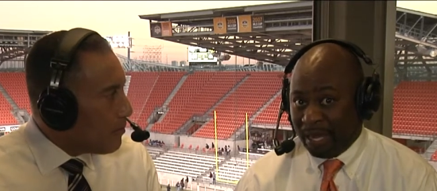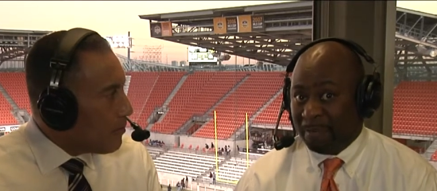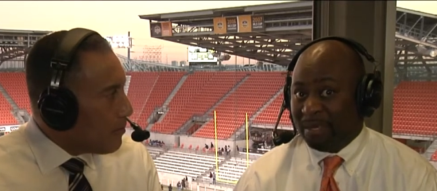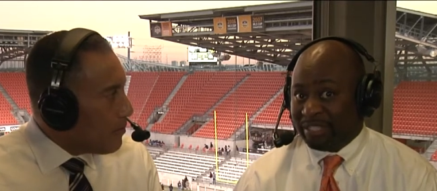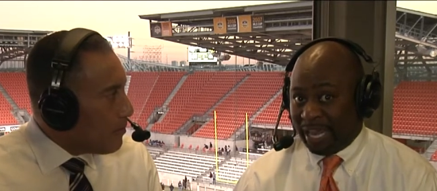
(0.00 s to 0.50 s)

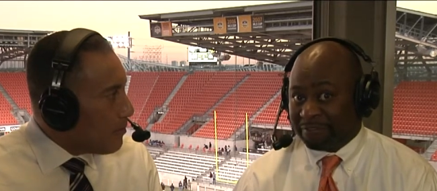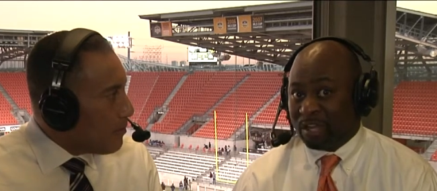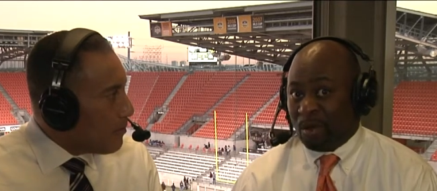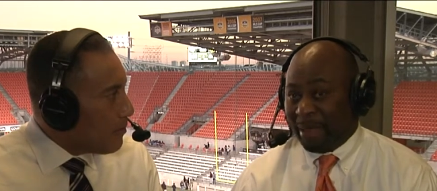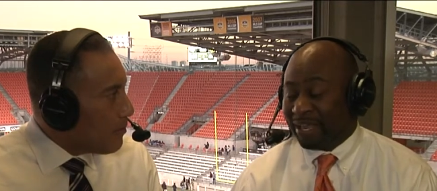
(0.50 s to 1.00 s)
Speaker 1: but you have to
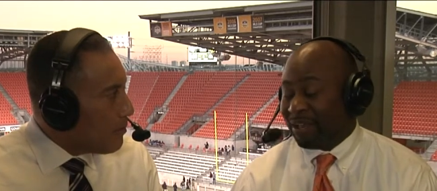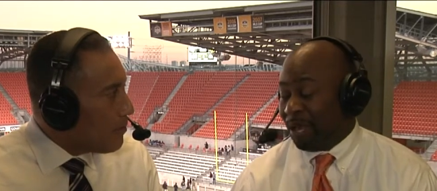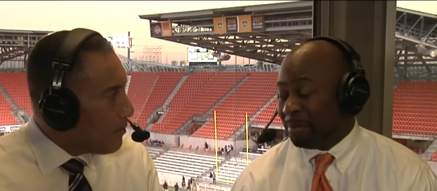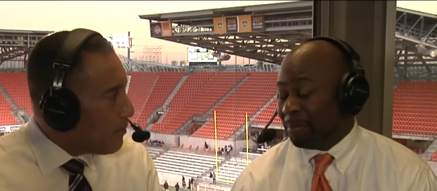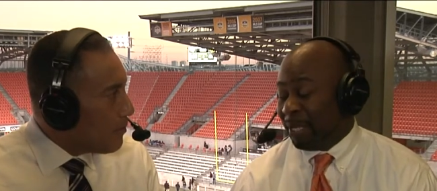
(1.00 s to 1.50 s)
go back a
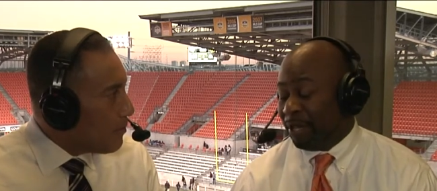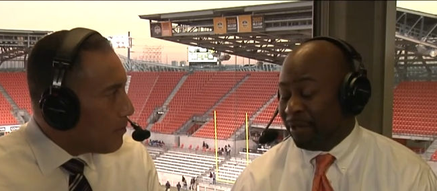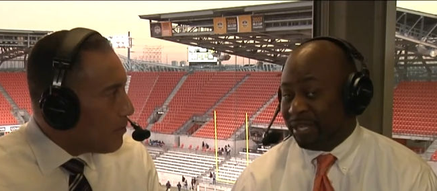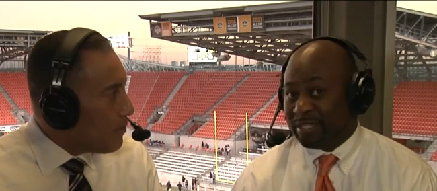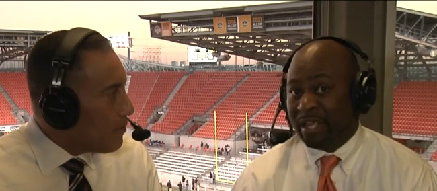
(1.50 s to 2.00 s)
couple of
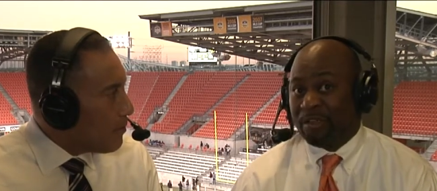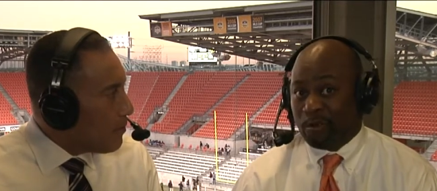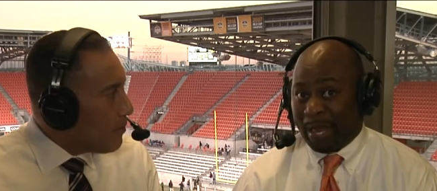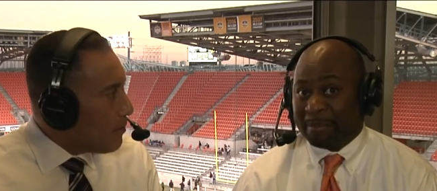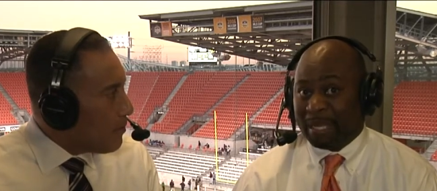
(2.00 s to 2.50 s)
periods.
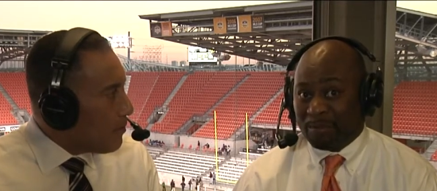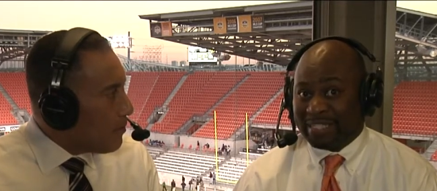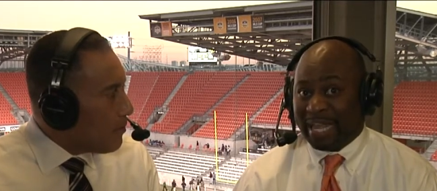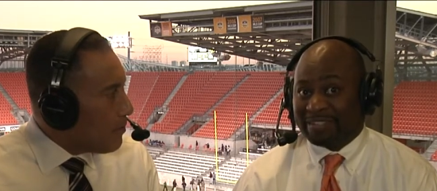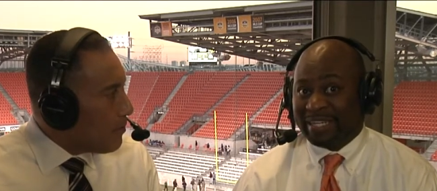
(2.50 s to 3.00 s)
Grambling was
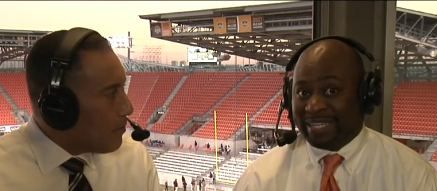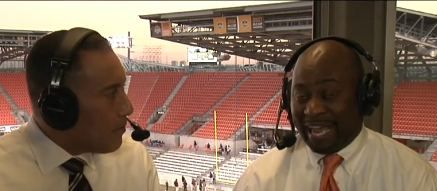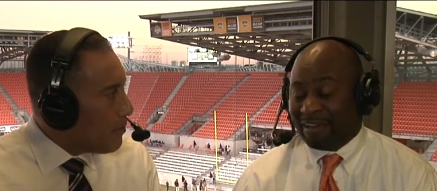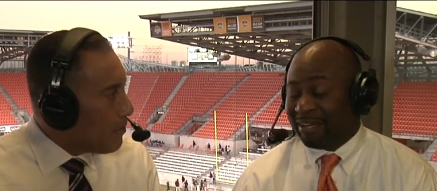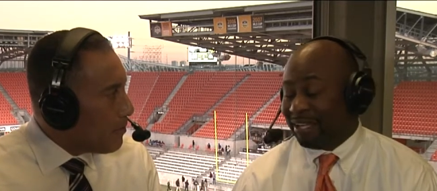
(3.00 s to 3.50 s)
actually
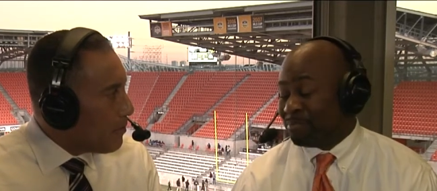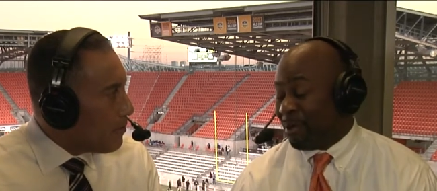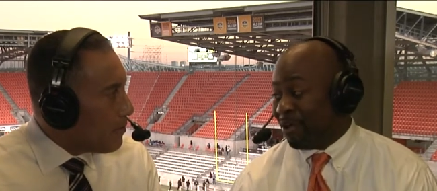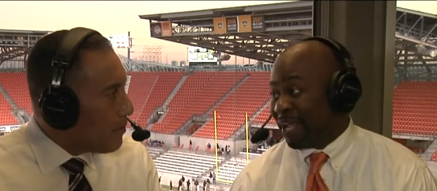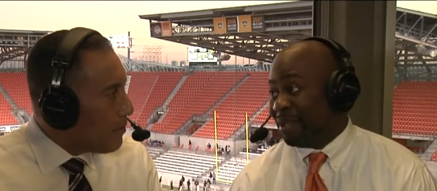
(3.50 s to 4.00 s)
down in this
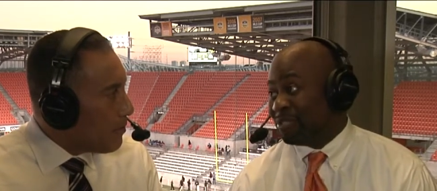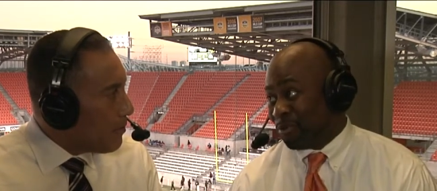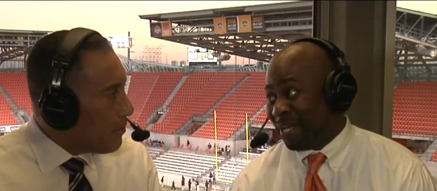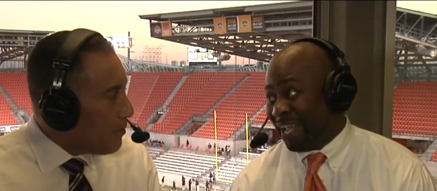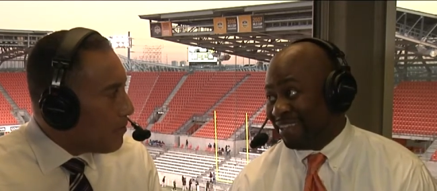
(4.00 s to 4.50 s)
ball game
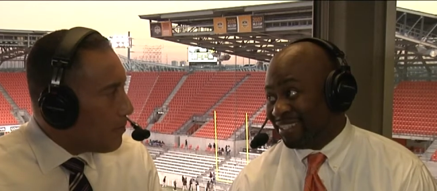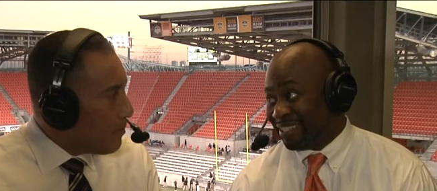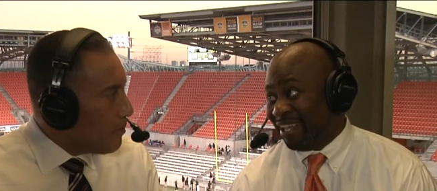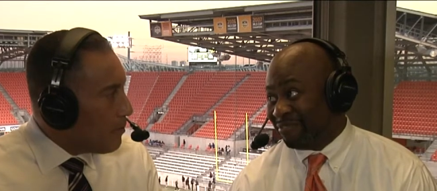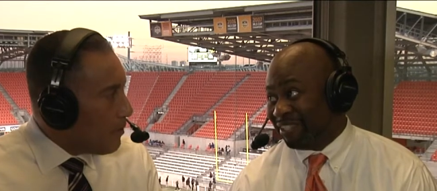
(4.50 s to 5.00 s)
28
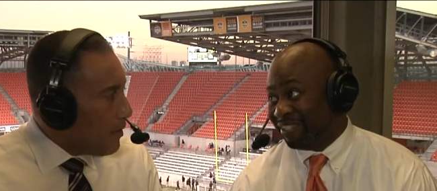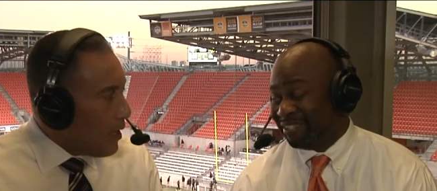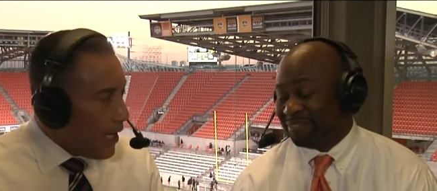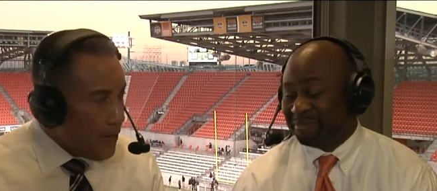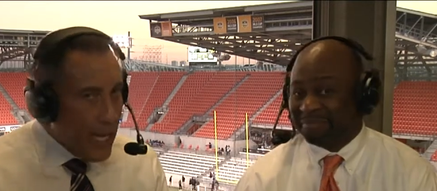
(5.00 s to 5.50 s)
7.
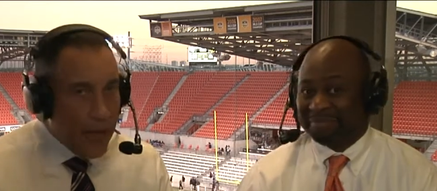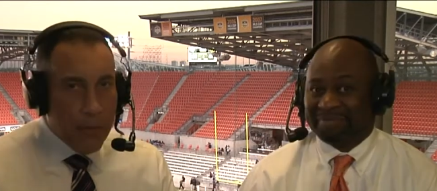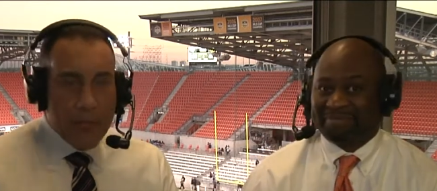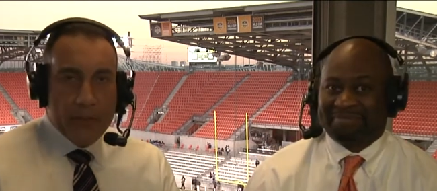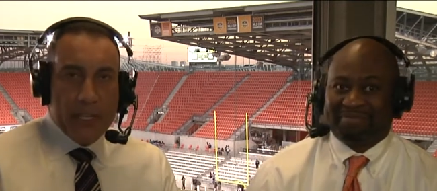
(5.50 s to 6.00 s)
Speaker 2: And now the
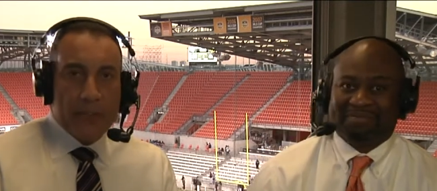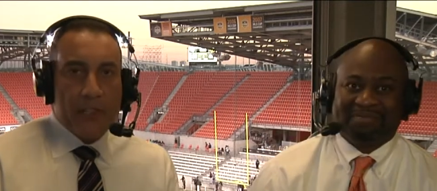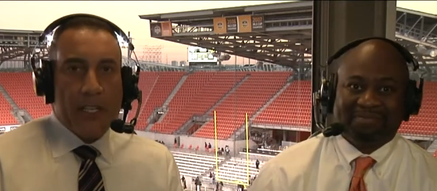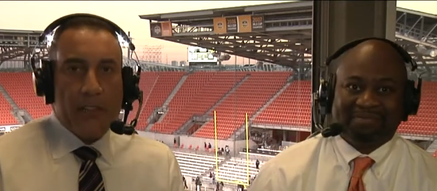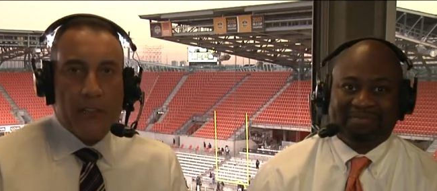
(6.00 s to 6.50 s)
big thing for
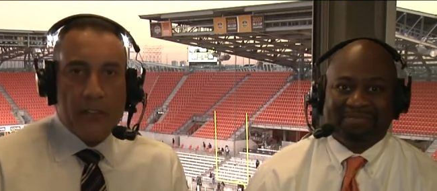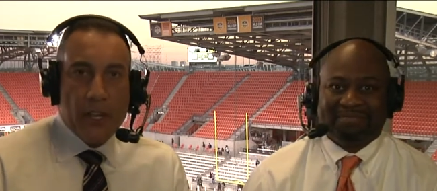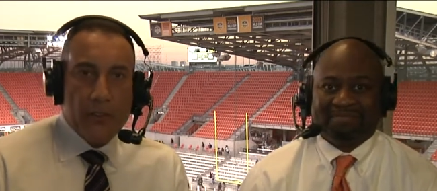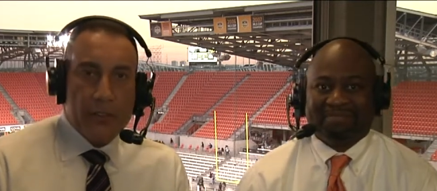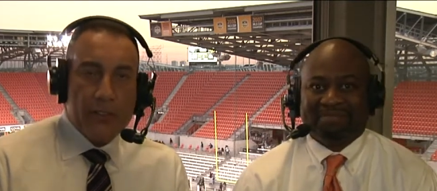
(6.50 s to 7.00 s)
Texas
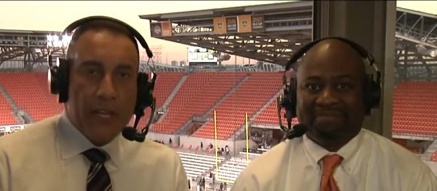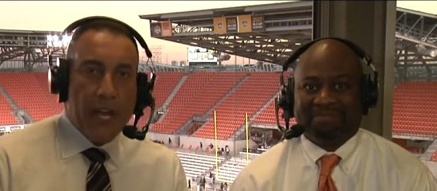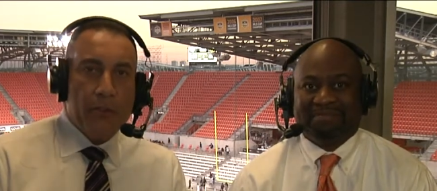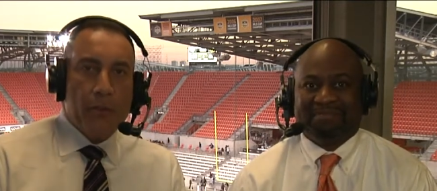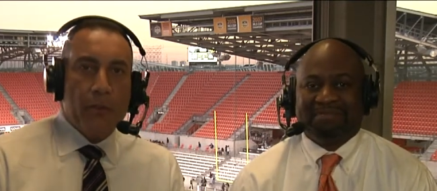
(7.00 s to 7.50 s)
Southern is how
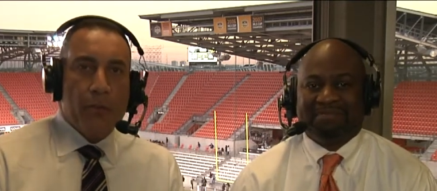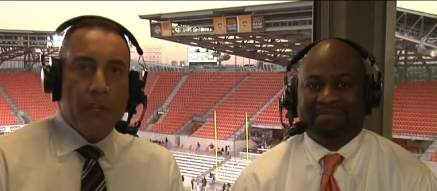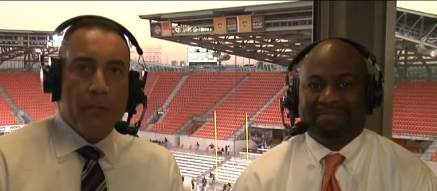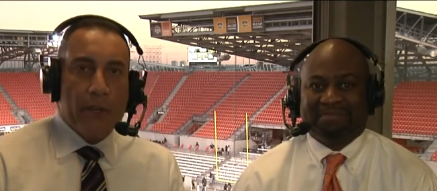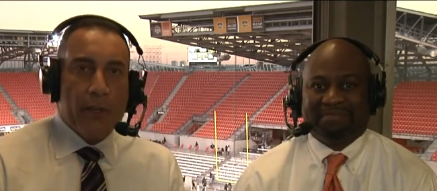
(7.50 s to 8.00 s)
do you
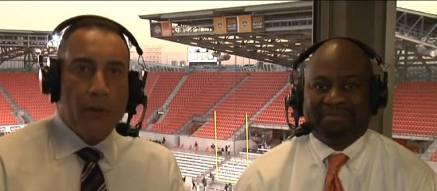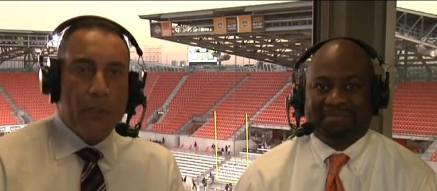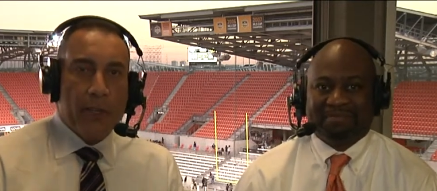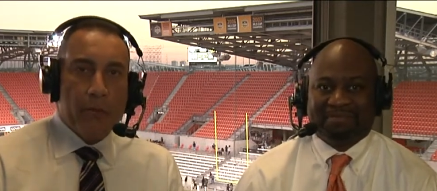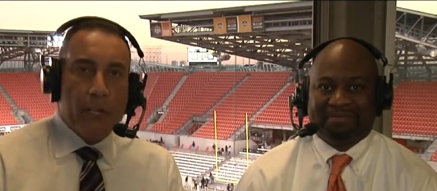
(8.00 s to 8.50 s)
rebuild
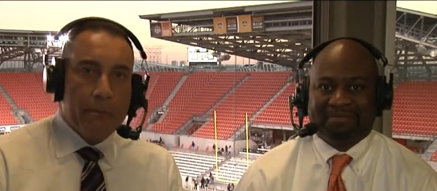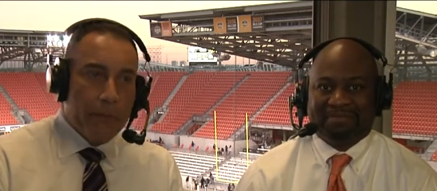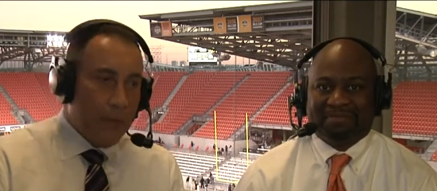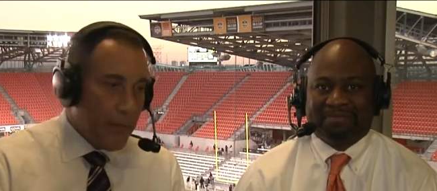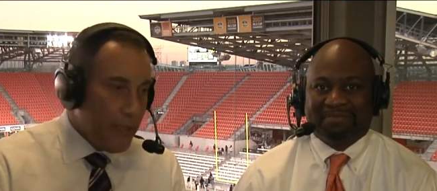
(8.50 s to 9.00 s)
and
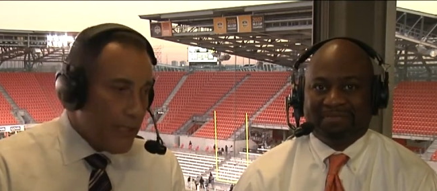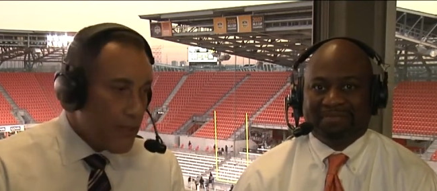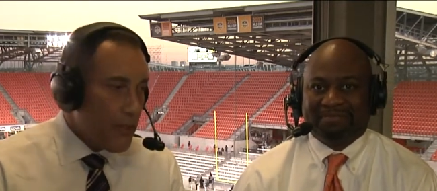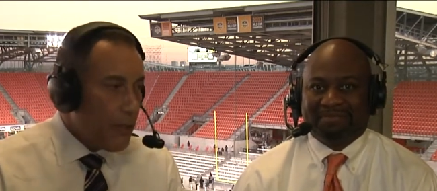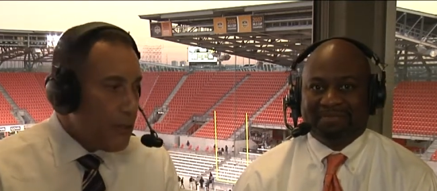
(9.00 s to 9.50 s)
reboot because
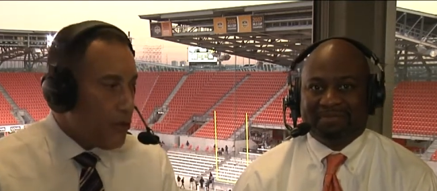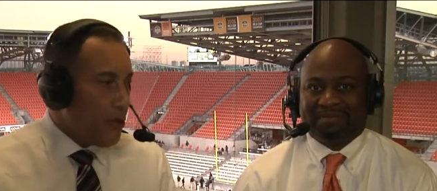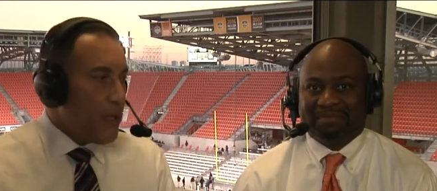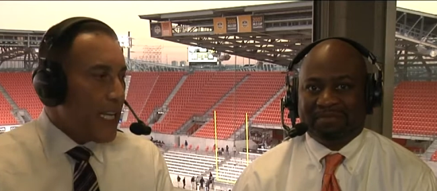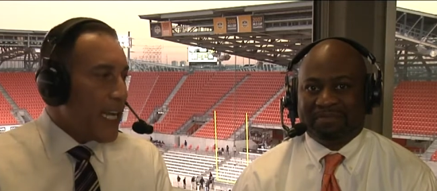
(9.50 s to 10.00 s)
you lose
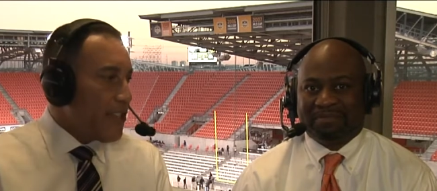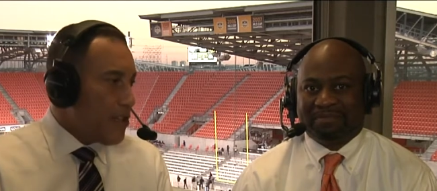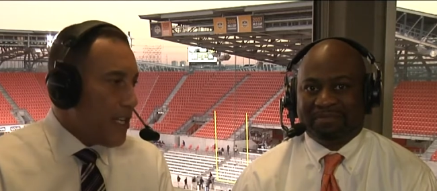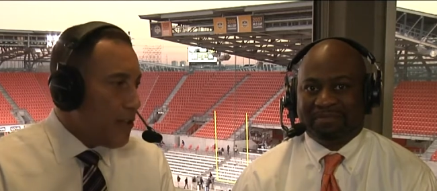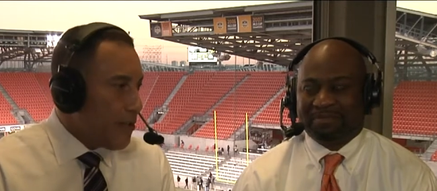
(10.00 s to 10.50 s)
28
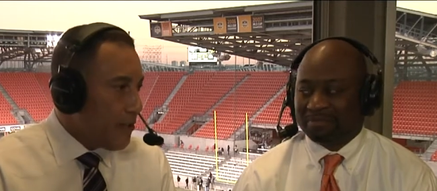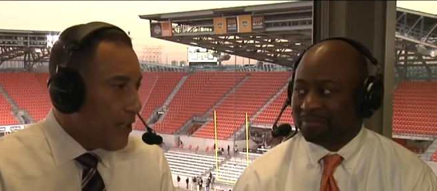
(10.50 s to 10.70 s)
seniors.